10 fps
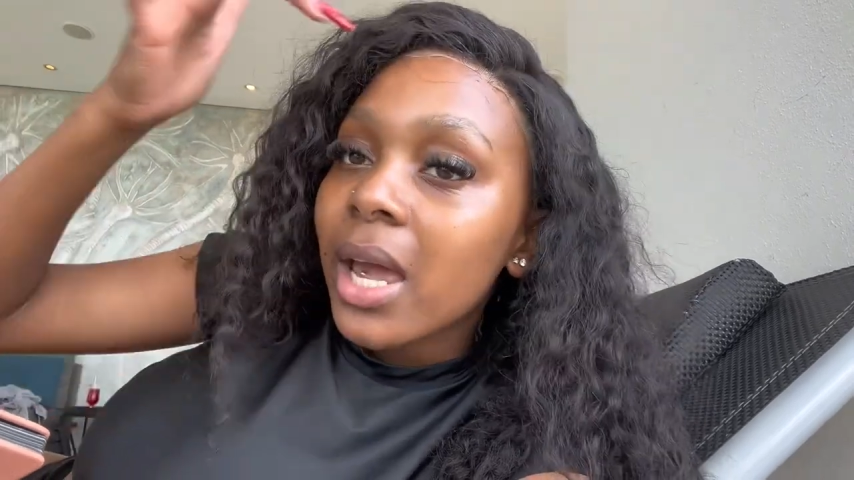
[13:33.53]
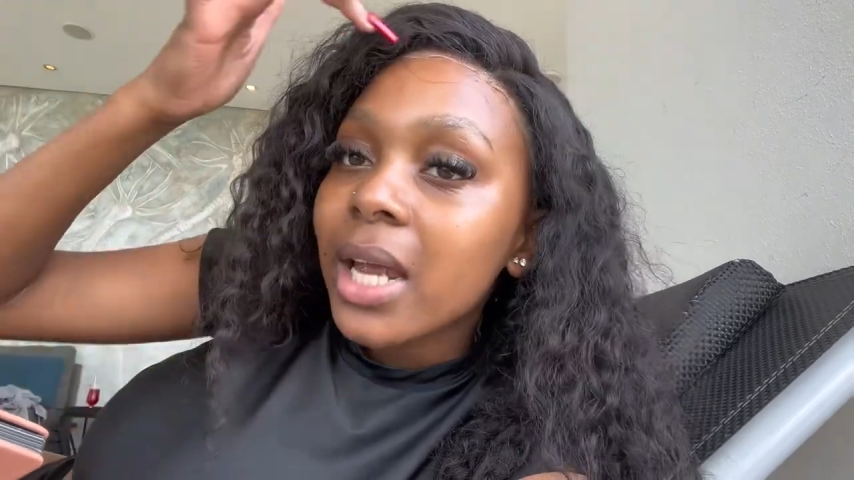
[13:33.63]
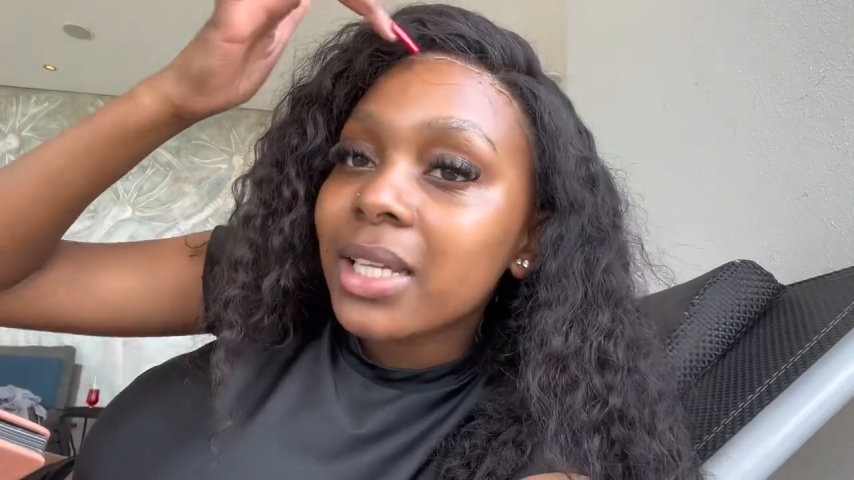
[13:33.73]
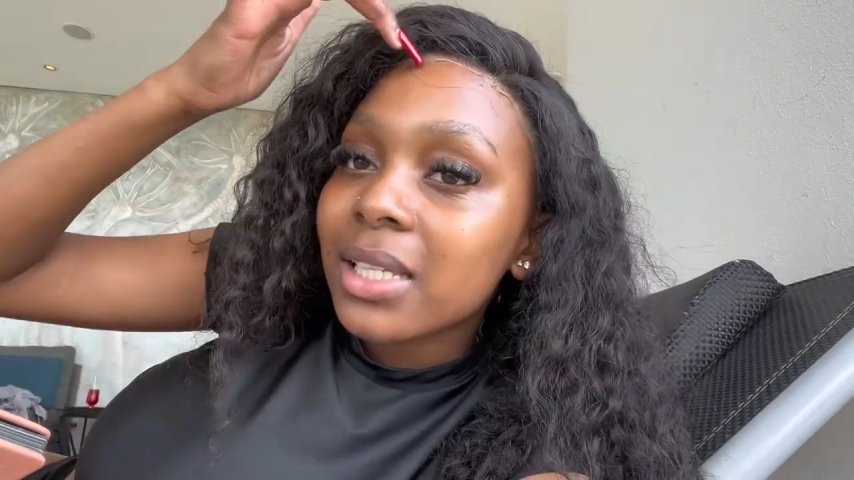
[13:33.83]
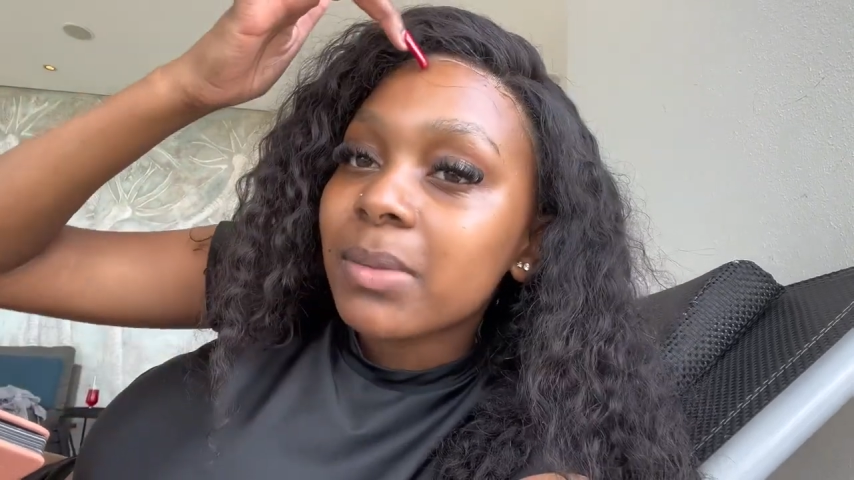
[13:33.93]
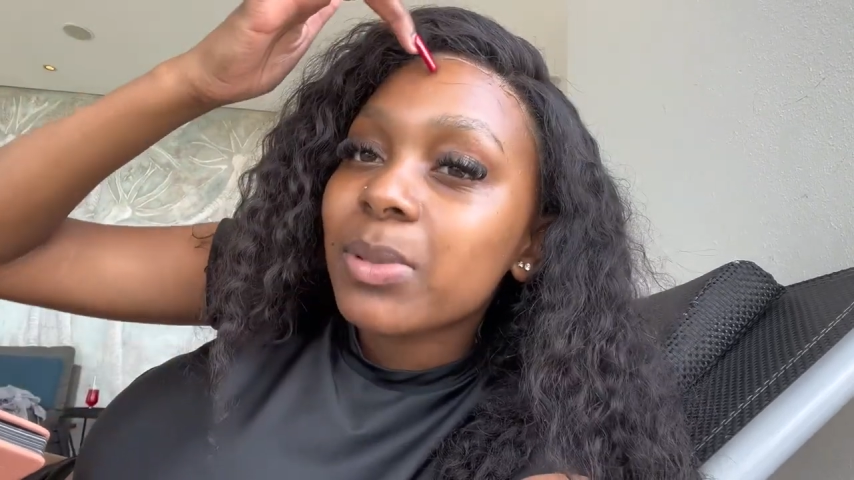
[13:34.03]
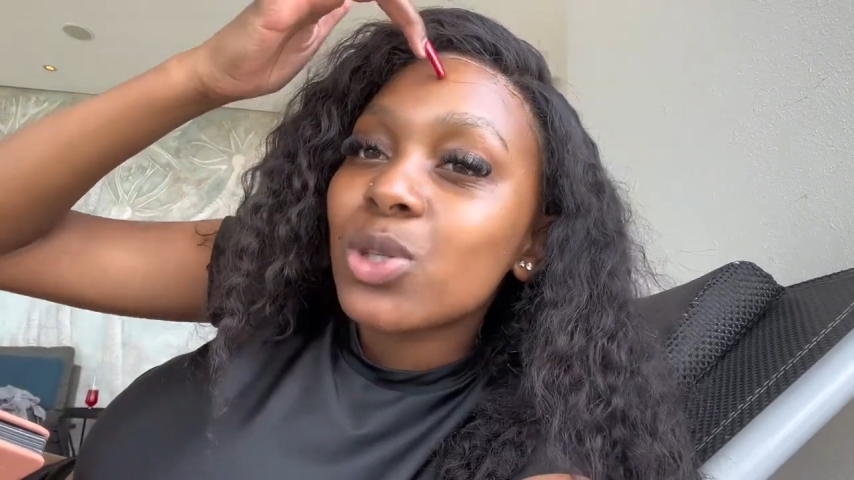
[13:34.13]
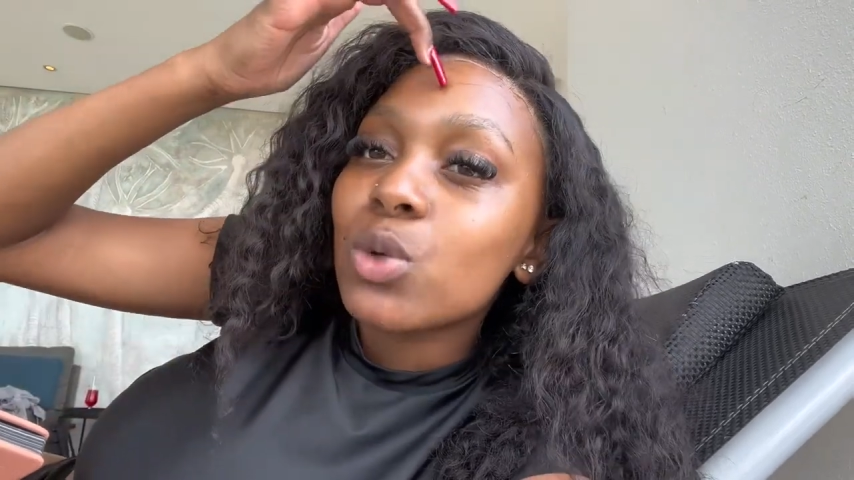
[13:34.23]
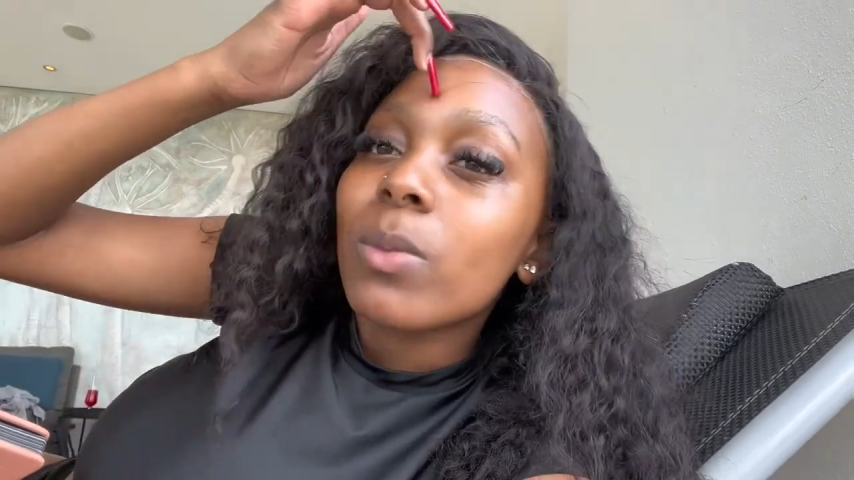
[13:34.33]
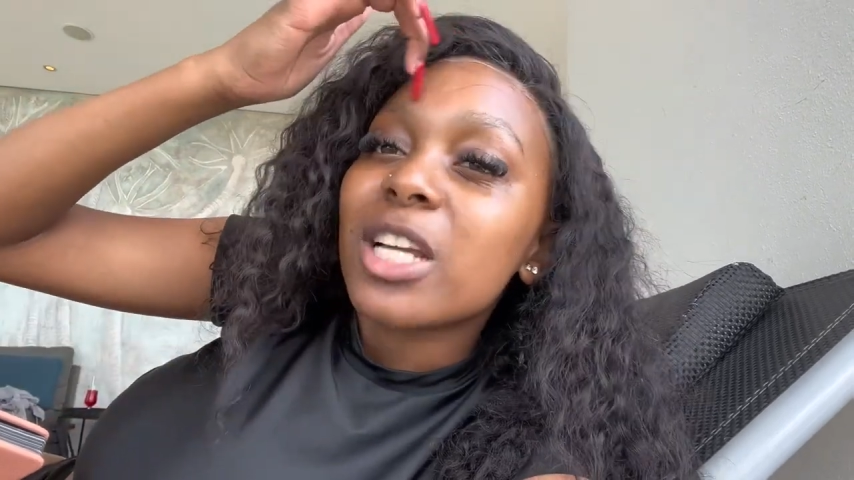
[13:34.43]
It gets a bit
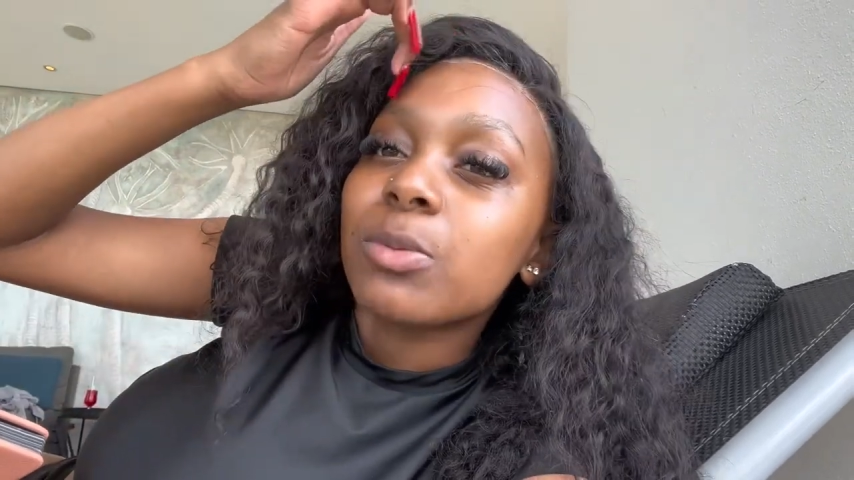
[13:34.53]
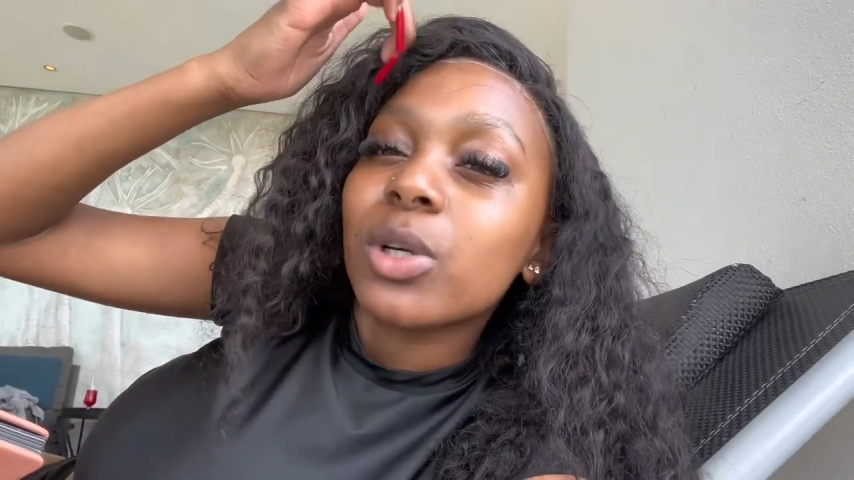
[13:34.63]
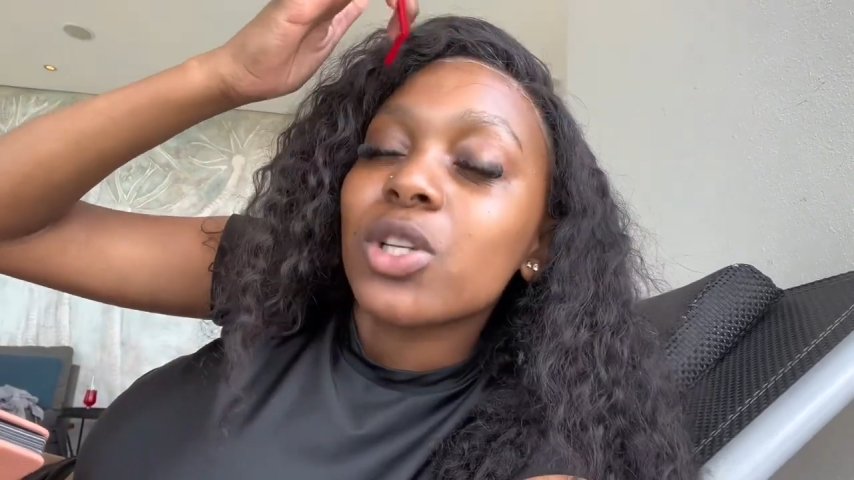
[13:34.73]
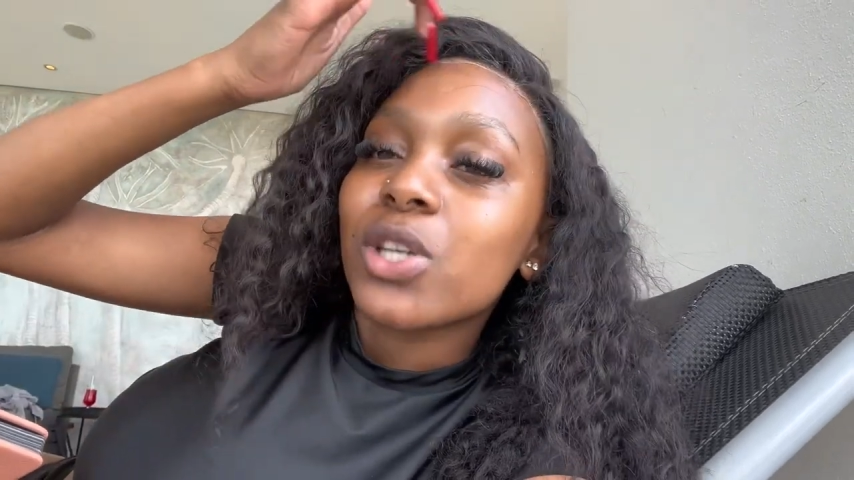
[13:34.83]
too much because